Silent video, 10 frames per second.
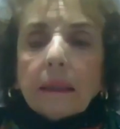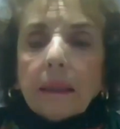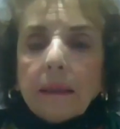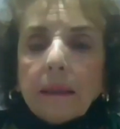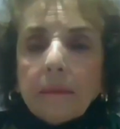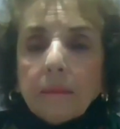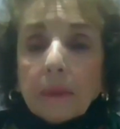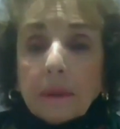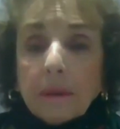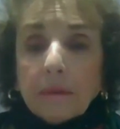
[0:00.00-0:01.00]
he
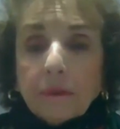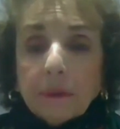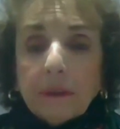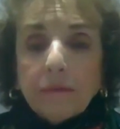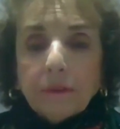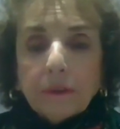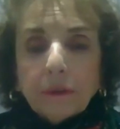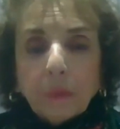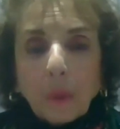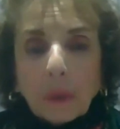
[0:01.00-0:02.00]
well he, of course he
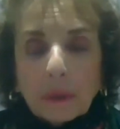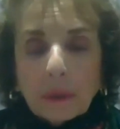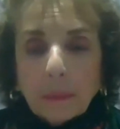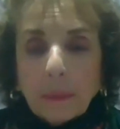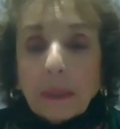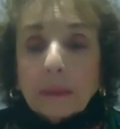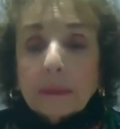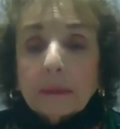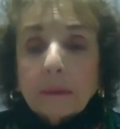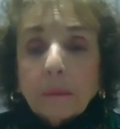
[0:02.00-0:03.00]
first walked the
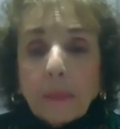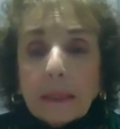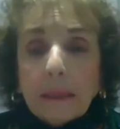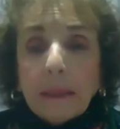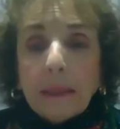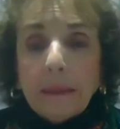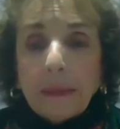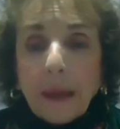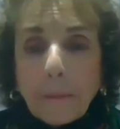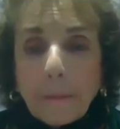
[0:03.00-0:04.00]
bronx when
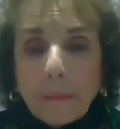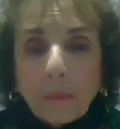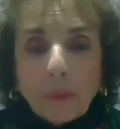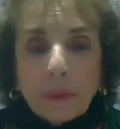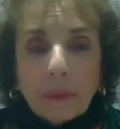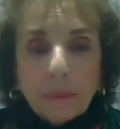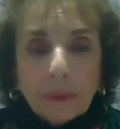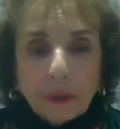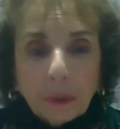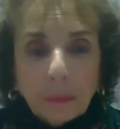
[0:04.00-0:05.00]
he um, wrote the
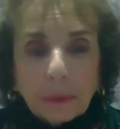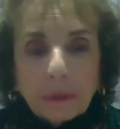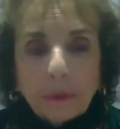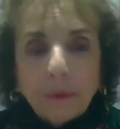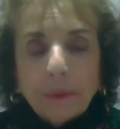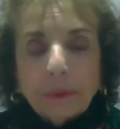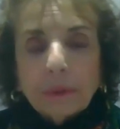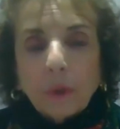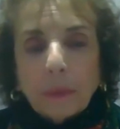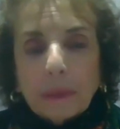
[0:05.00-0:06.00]
original book the new york
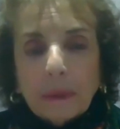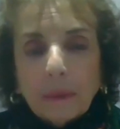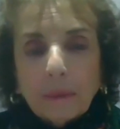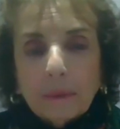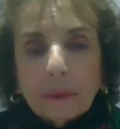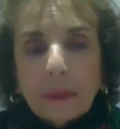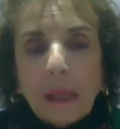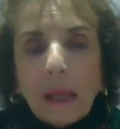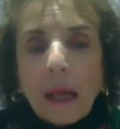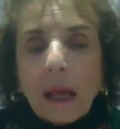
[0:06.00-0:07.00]
nobody knows
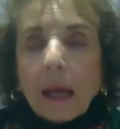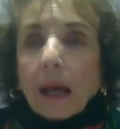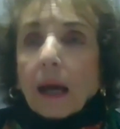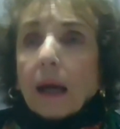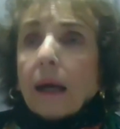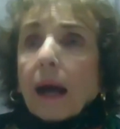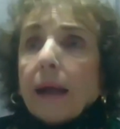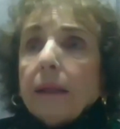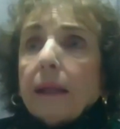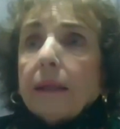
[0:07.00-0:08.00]
uh,
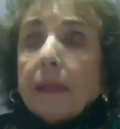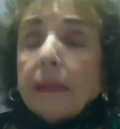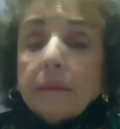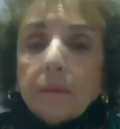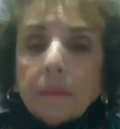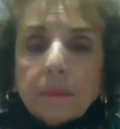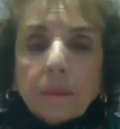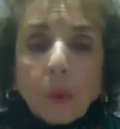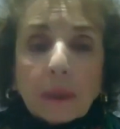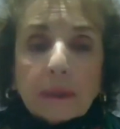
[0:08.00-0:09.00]
I, and then
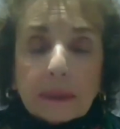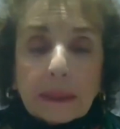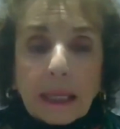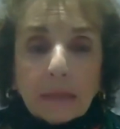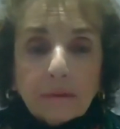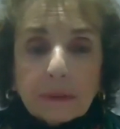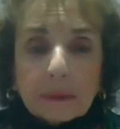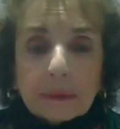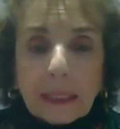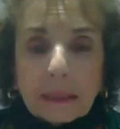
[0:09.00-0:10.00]
walked it again for
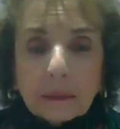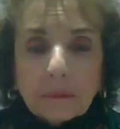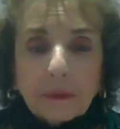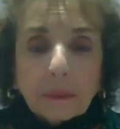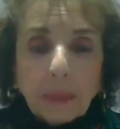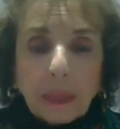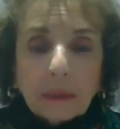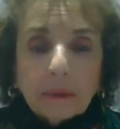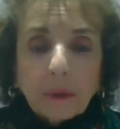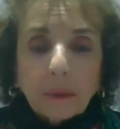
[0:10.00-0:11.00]
the second for the
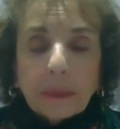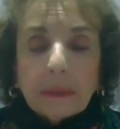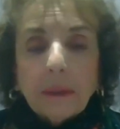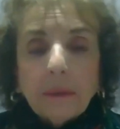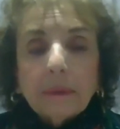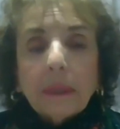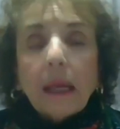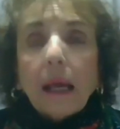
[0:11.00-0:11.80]
bronx nobody knows